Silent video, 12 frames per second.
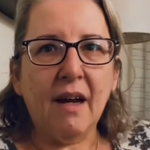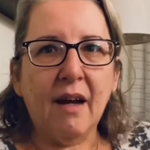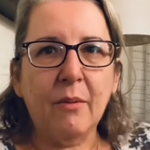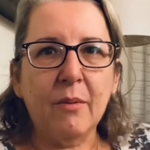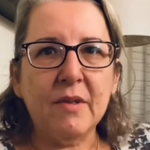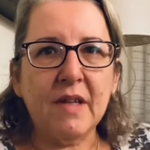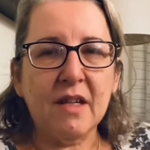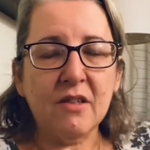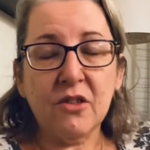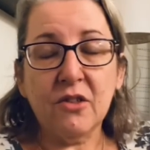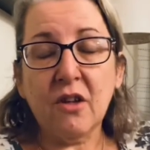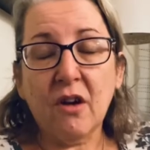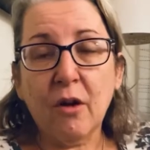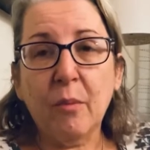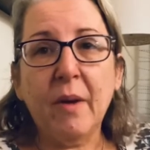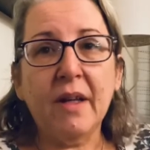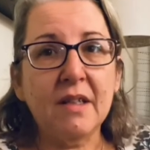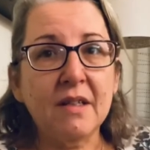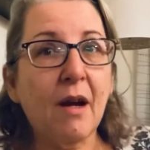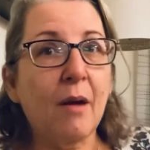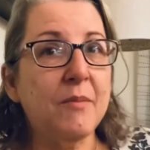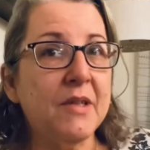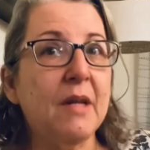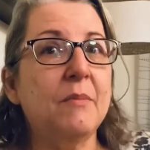I was asked to talk about the
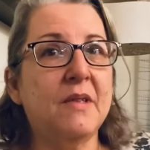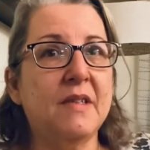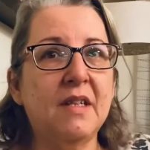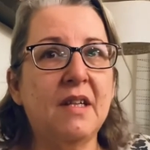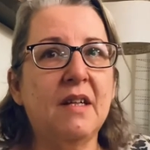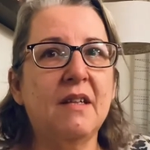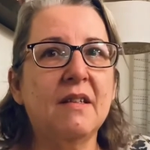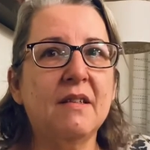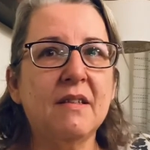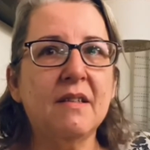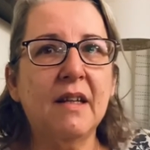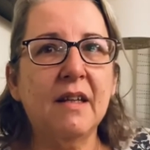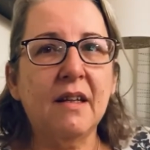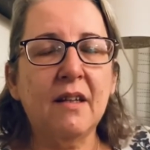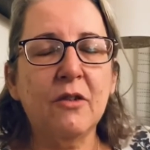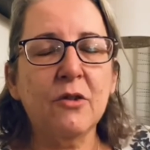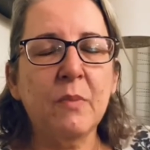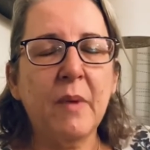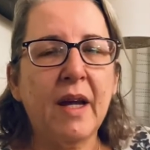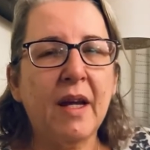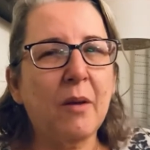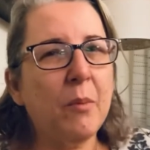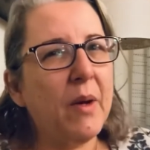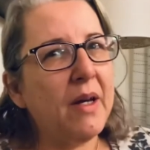top 10 mistakes that leaders make,
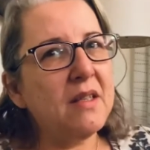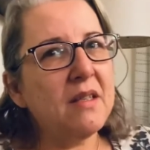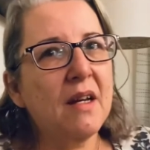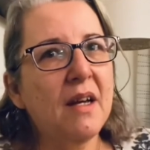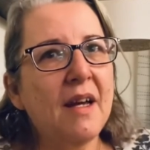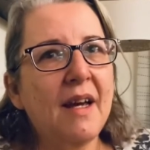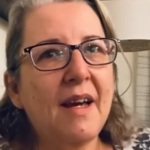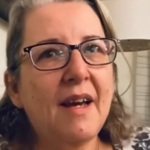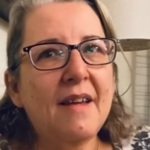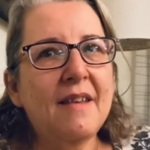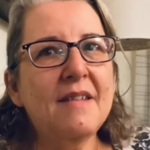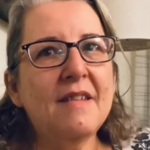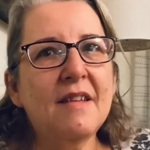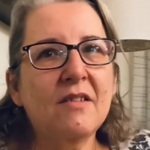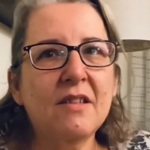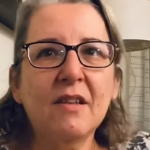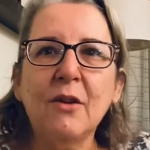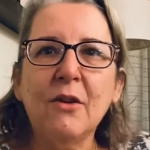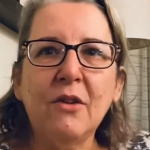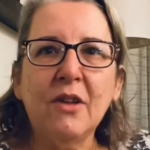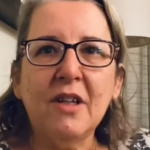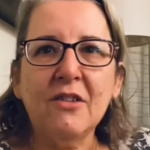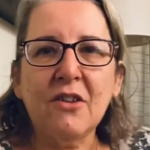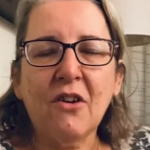but this sounds a little
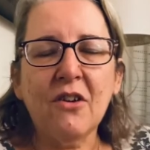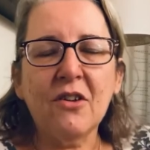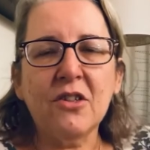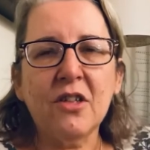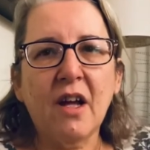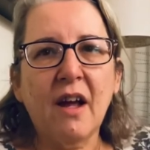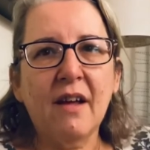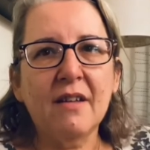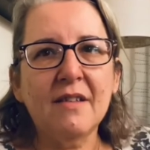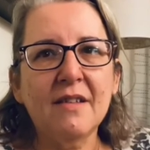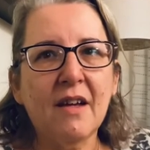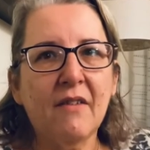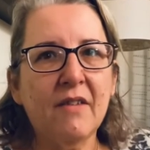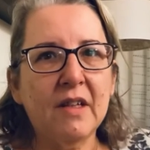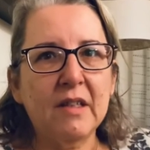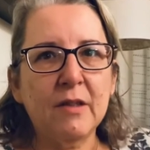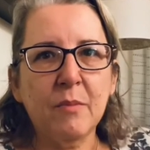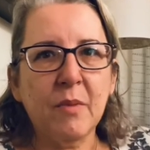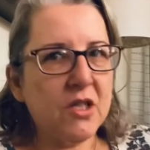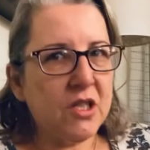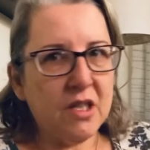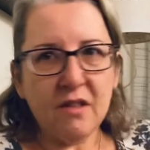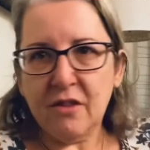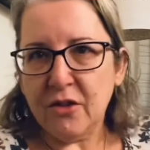less harsh, and 7 is much
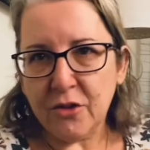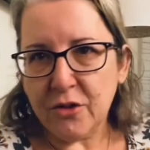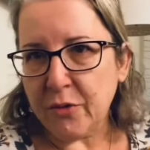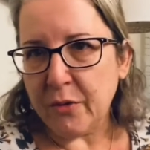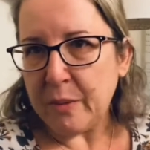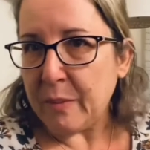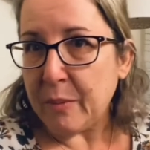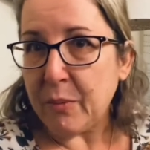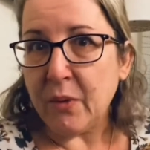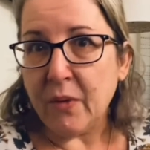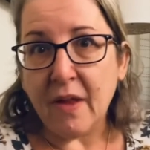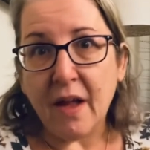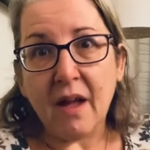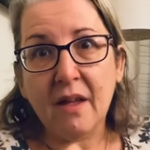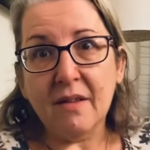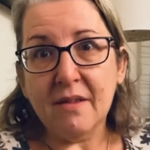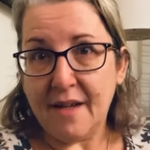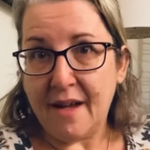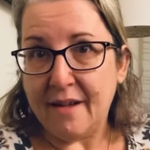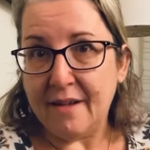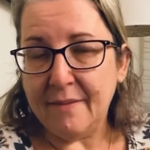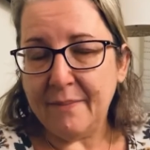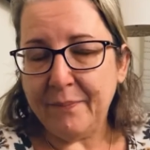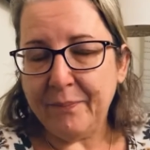easier to remember than 10.